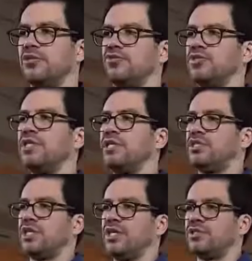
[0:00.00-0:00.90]
and you see
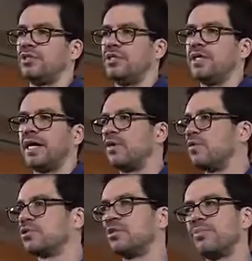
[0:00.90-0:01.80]
the change, I
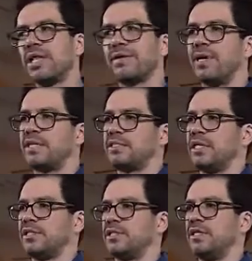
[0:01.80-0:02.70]
don't want you to be like Mike
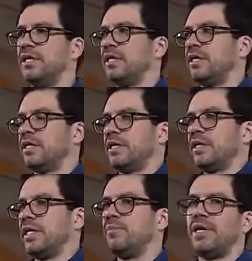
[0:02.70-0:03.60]
Tyson.
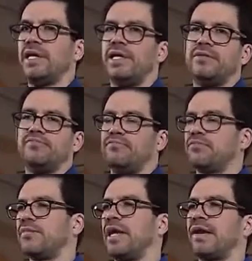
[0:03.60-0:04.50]
He made
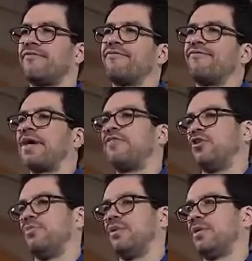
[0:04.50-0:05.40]
like
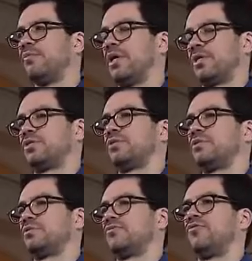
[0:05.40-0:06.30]
500 million bucks,
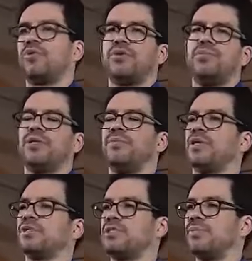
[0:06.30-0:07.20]
400 million
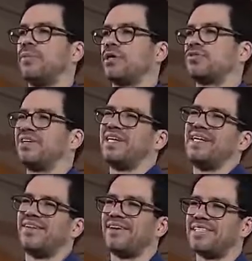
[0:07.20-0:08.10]
bucks as a boxer,
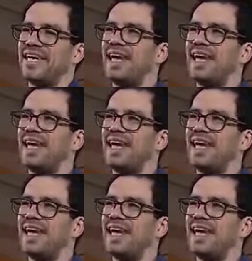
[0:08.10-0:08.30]
and he lost